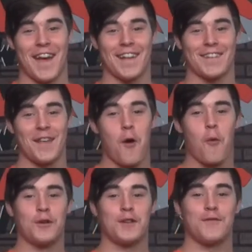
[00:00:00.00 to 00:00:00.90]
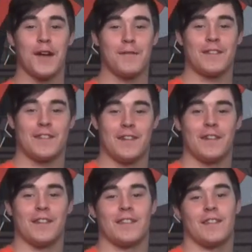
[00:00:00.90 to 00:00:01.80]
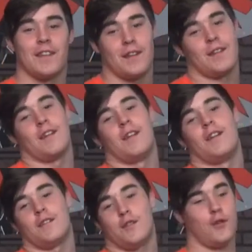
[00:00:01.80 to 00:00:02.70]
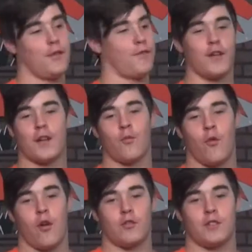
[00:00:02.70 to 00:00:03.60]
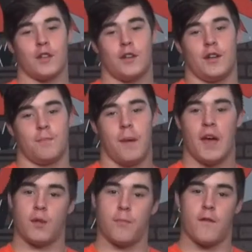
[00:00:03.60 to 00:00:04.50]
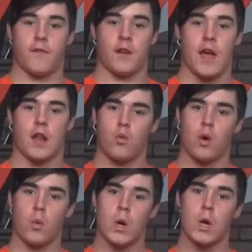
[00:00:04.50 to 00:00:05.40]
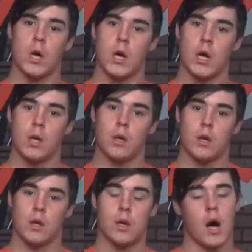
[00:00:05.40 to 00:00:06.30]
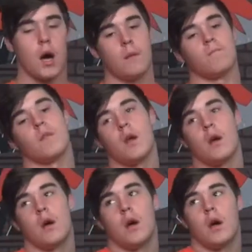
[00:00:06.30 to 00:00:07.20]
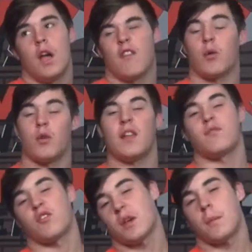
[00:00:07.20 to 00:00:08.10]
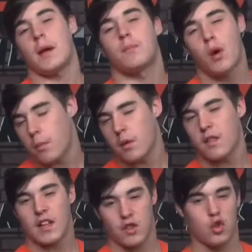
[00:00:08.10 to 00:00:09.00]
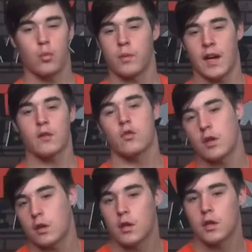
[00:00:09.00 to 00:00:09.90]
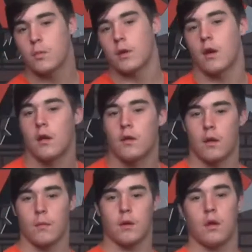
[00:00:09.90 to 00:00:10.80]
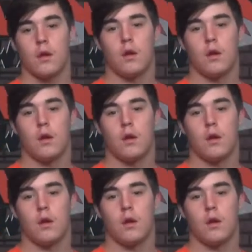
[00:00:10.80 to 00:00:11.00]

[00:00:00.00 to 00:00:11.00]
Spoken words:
asks, what's your favorite series? Dude, the freaking World Series, baseball fanatic, what? Nah, if I really have to think about it, probably like the Supernatural series, because, I mean.